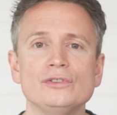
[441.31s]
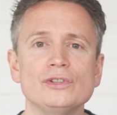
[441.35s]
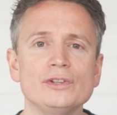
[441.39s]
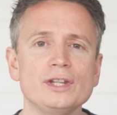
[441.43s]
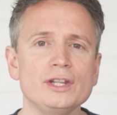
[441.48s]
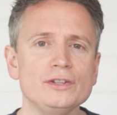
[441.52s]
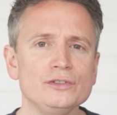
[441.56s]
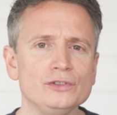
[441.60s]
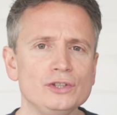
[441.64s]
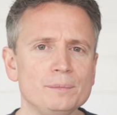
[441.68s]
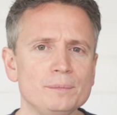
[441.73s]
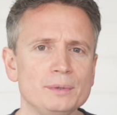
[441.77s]

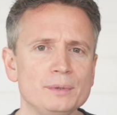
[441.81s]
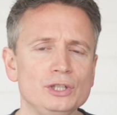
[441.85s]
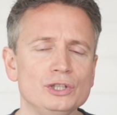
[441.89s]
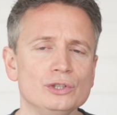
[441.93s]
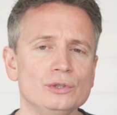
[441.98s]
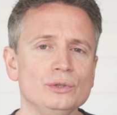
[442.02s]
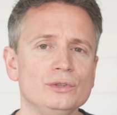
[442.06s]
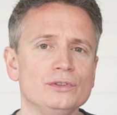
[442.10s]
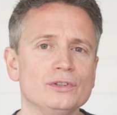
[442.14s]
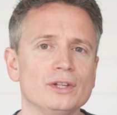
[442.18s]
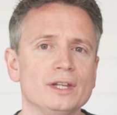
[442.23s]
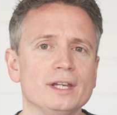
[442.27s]
So this could be
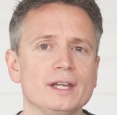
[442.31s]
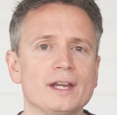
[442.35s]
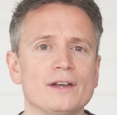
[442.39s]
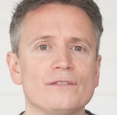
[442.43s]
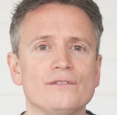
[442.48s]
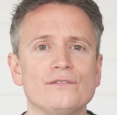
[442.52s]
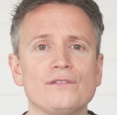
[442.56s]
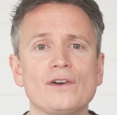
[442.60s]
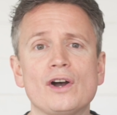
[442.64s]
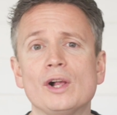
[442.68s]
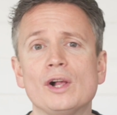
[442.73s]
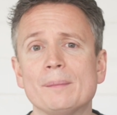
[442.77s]

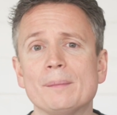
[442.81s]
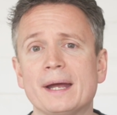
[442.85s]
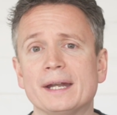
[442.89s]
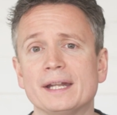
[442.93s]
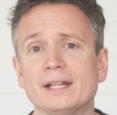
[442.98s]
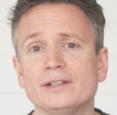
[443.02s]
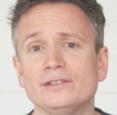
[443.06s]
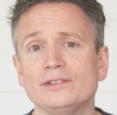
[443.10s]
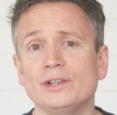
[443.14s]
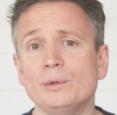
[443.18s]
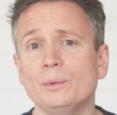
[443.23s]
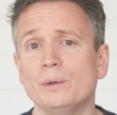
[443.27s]
using a file
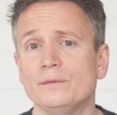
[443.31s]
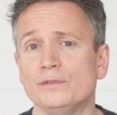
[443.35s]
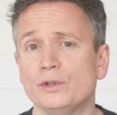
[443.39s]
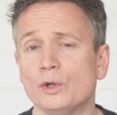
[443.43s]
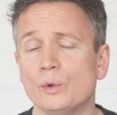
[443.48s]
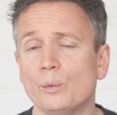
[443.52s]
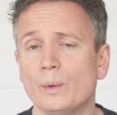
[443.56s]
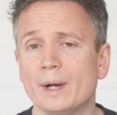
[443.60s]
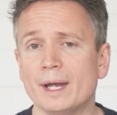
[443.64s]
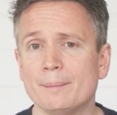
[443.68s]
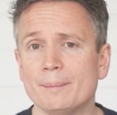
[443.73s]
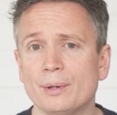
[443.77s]
manager
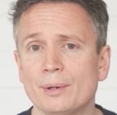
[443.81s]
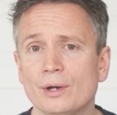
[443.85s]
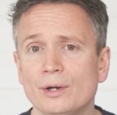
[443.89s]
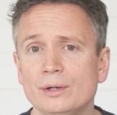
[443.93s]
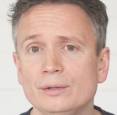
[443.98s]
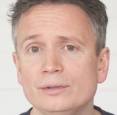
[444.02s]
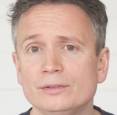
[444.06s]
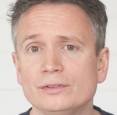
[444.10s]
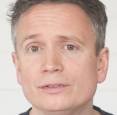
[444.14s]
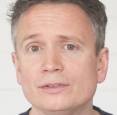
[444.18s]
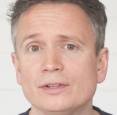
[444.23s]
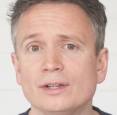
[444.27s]
with your web
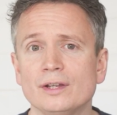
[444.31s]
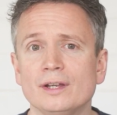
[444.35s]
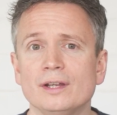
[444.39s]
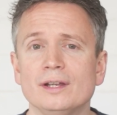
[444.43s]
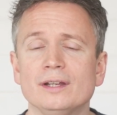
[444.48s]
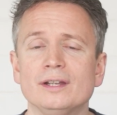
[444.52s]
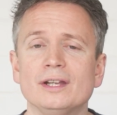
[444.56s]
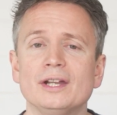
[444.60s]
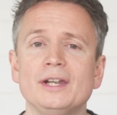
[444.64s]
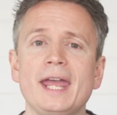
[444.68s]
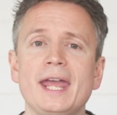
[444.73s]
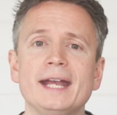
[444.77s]
host,
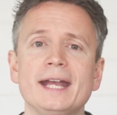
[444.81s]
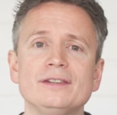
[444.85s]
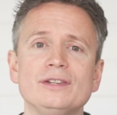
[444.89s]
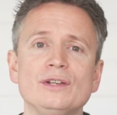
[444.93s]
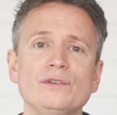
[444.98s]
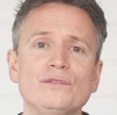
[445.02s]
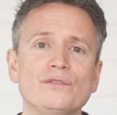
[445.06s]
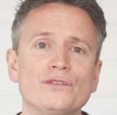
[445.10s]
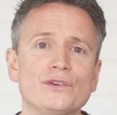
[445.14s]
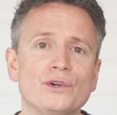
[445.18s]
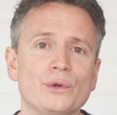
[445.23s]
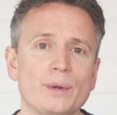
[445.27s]

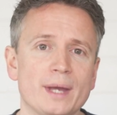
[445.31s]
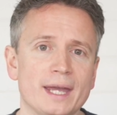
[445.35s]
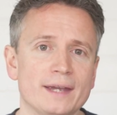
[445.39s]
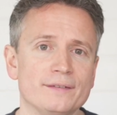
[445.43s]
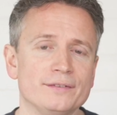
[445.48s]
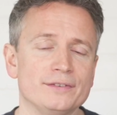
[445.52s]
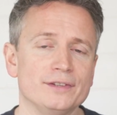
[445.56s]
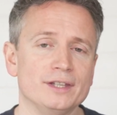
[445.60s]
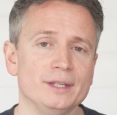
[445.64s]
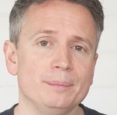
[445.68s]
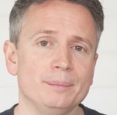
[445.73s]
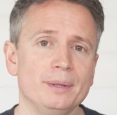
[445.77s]
connecting through
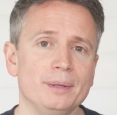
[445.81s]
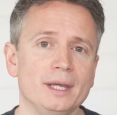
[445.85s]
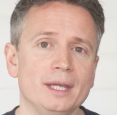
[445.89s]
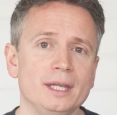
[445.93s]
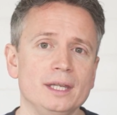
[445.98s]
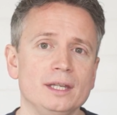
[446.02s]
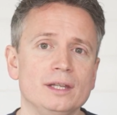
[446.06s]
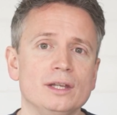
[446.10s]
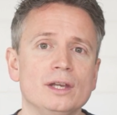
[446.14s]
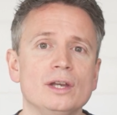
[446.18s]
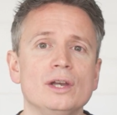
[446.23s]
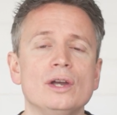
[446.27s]

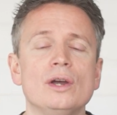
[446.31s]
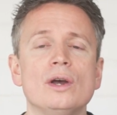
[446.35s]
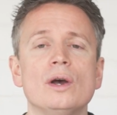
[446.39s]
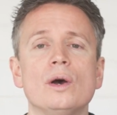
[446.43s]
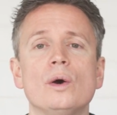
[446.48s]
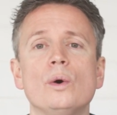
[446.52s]
FTP,